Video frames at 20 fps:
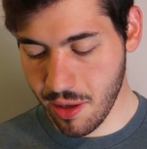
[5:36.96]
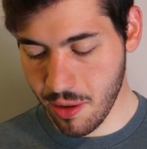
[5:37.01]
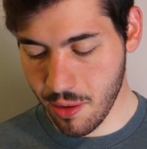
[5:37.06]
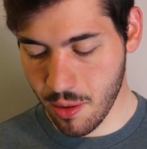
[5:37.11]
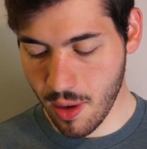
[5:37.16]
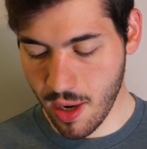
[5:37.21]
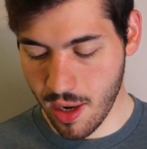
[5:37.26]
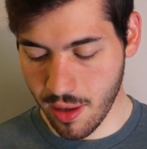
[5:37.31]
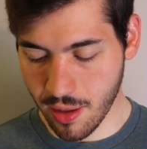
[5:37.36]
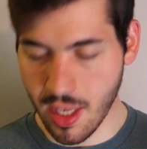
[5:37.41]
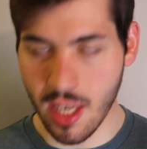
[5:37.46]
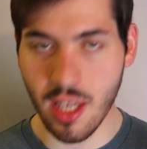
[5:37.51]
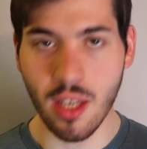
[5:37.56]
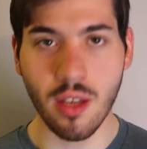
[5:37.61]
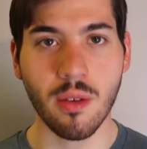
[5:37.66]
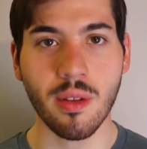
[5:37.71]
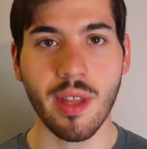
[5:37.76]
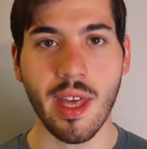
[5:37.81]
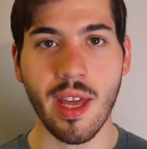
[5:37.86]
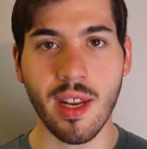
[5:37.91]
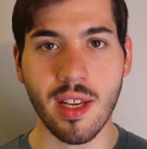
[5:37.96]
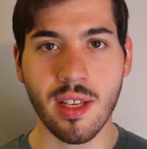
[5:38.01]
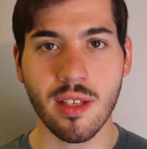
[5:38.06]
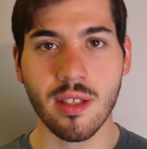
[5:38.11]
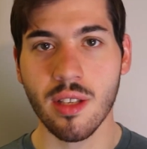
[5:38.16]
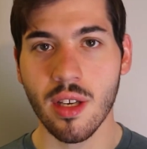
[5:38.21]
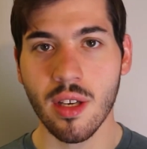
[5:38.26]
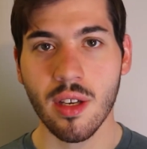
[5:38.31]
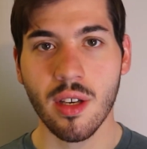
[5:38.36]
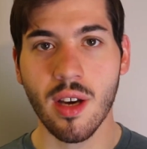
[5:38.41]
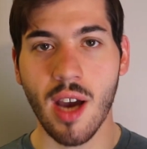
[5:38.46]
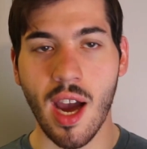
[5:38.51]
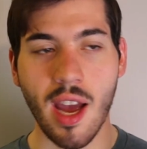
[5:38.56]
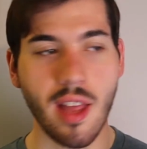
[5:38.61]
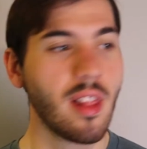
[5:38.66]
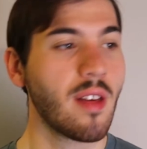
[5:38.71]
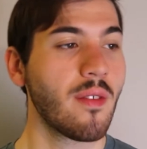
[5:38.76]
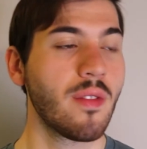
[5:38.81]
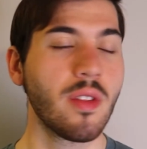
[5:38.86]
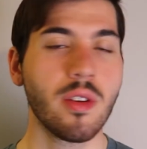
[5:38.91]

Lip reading: you. And thank you, that is... I love